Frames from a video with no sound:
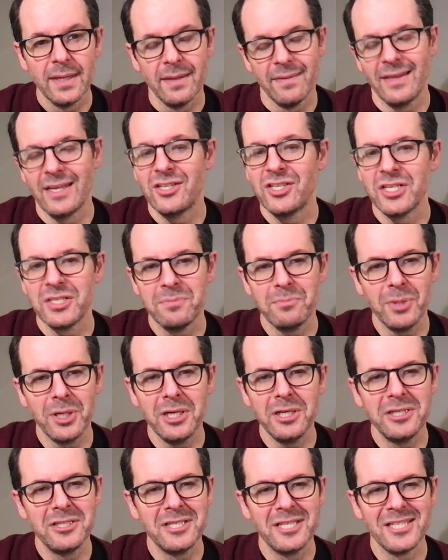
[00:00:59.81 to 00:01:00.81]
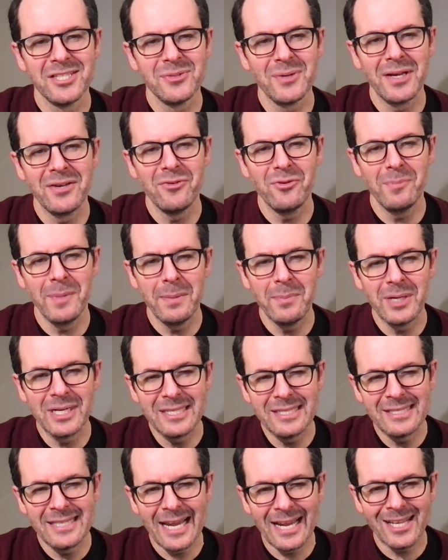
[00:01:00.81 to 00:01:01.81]
They just merged, and so I had to remember
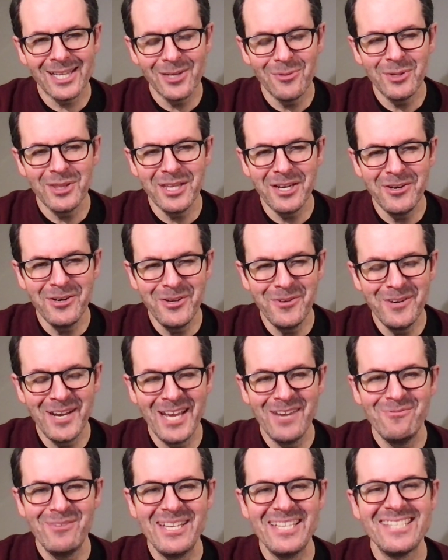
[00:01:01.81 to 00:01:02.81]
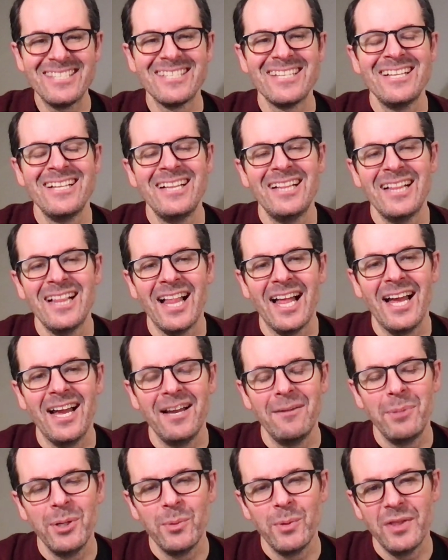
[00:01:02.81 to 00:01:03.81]
exactly what their new name is.
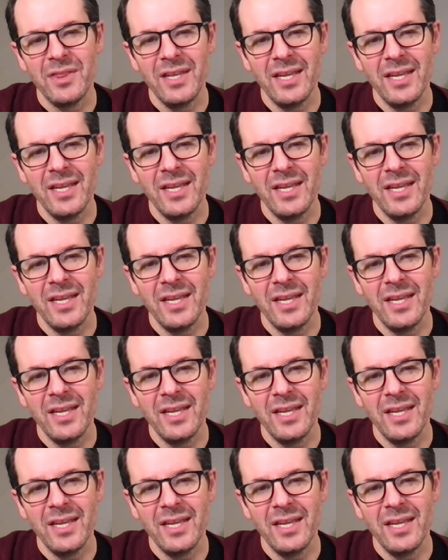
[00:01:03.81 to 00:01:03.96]
Uh, but with